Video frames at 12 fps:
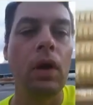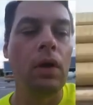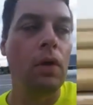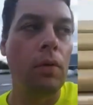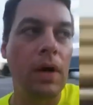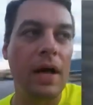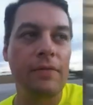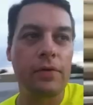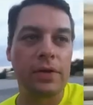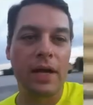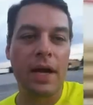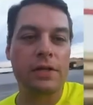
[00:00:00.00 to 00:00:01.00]
Well, I've
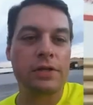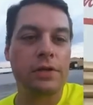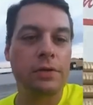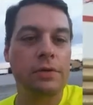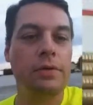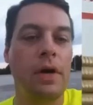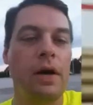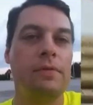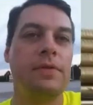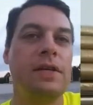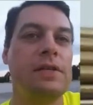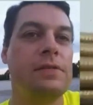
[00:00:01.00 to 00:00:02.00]
only got 2
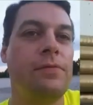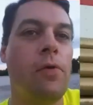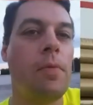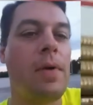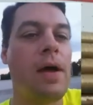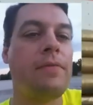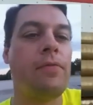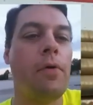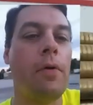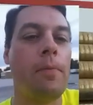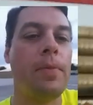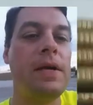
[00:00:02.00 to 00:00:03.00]
of these
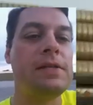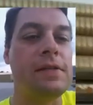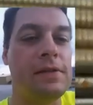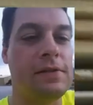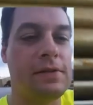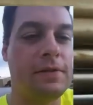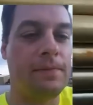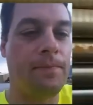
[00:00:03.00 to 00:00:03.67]
4x4 pieces.